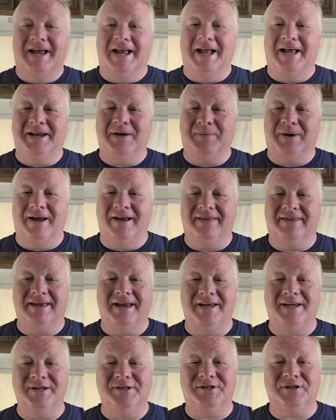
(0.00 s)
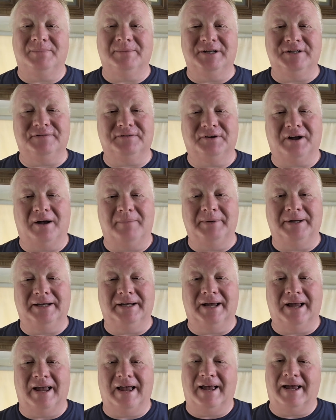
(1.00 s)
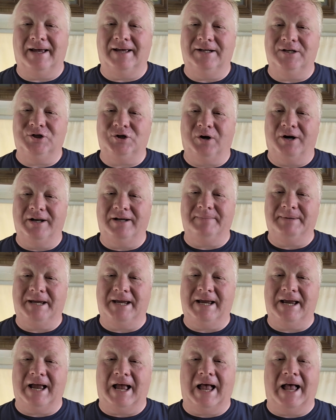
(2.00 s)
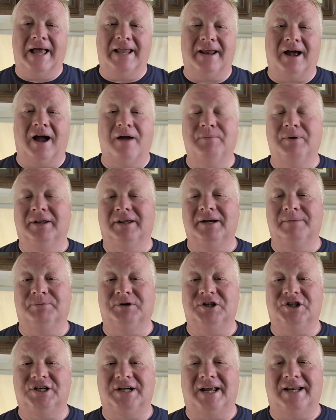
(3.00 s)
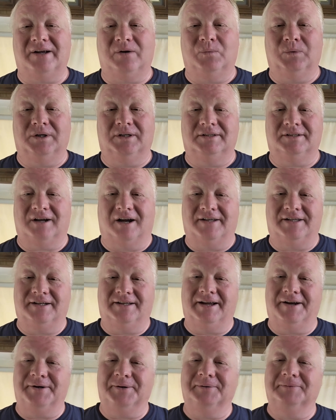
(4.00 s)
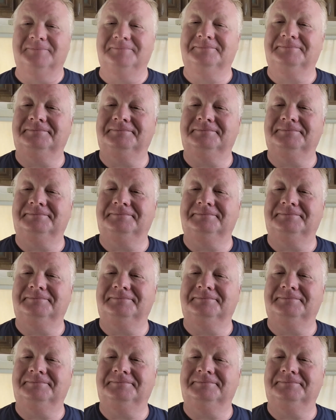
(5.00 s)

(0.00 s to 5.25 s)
Anyway, thank you so much for coming and joining me, and I really appreciate it. We'll talk to you later.